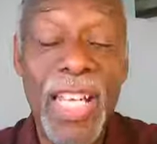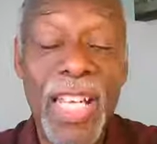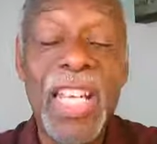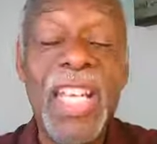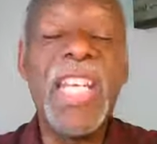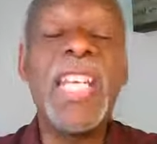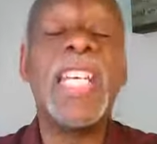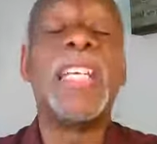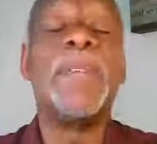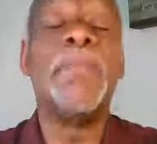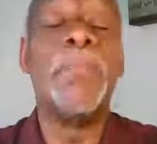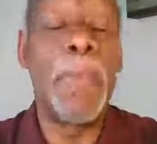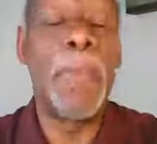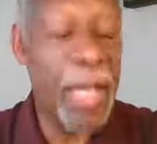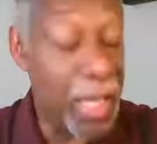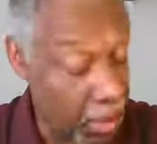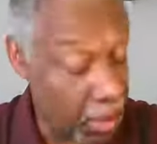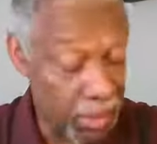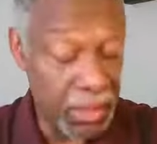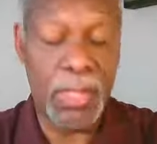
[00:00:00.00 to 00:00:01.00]
He could
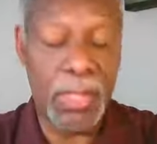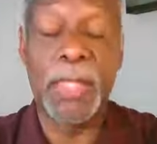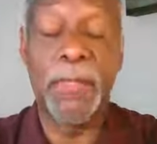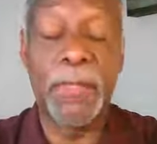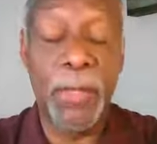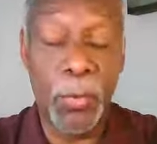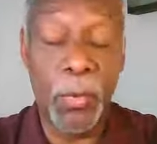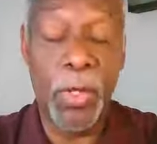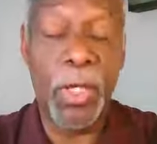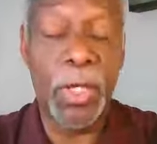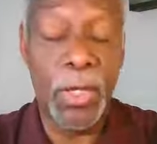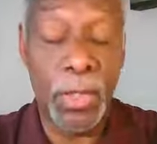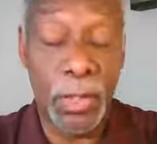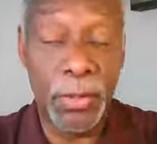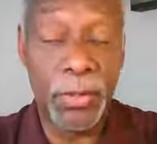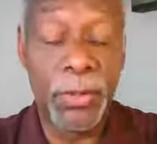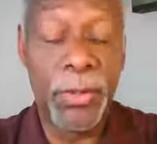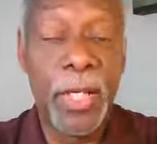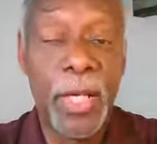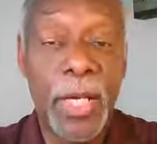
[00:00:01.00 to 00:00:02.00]
make us if he wanted
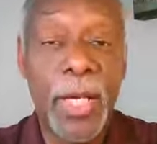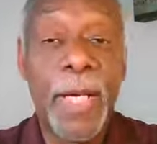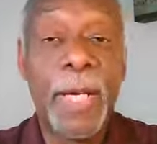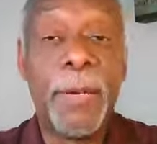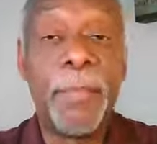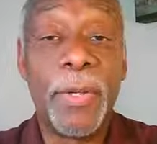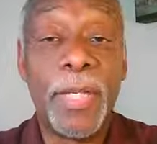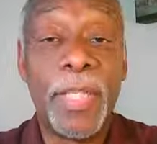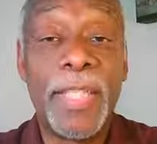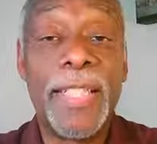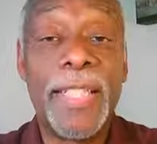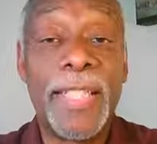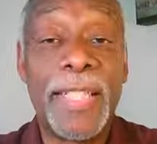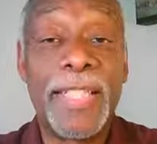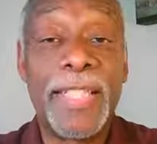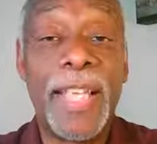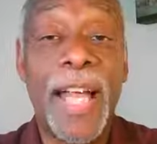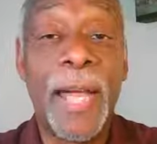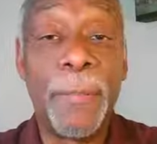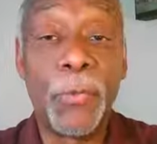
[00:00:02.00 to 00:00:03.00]
to, but he
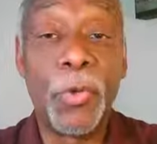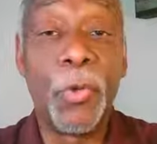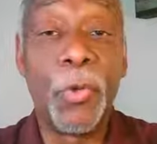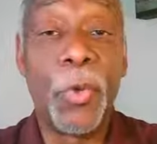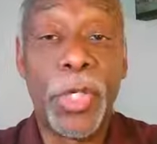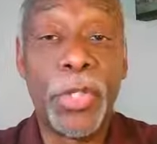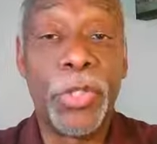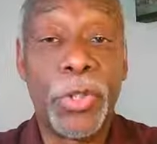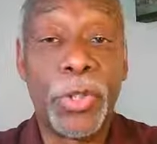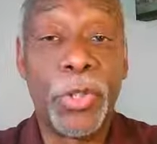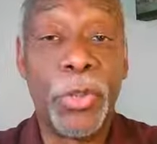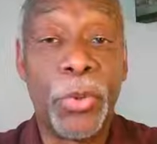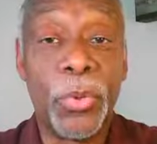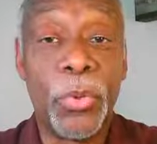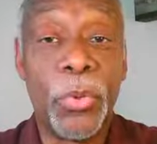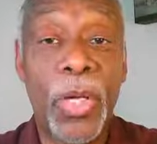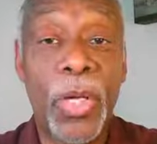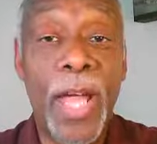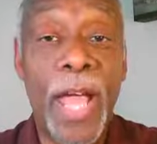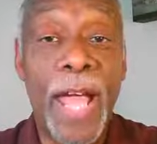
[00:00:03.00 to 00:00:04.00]
says, I'm going
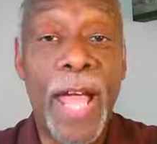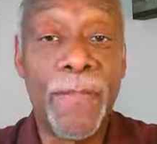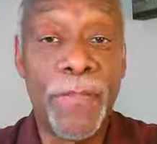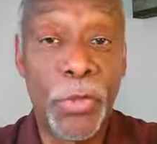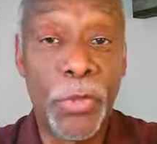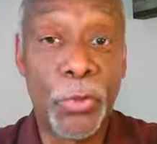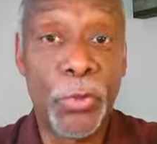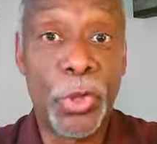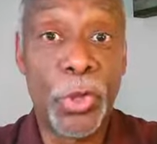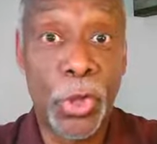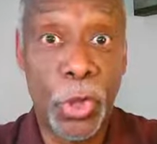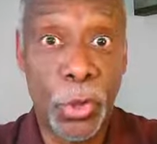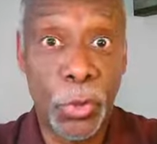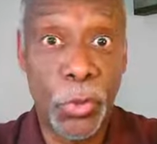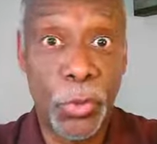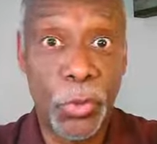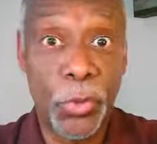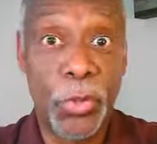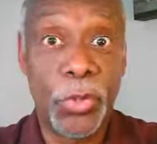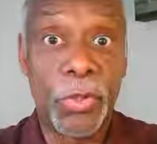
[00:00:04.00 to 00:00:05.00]
to have you
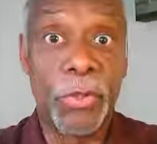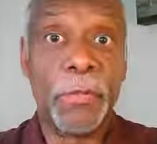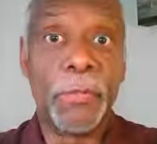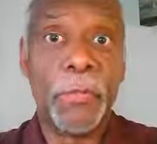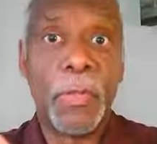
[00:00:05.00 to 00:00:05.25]
choose.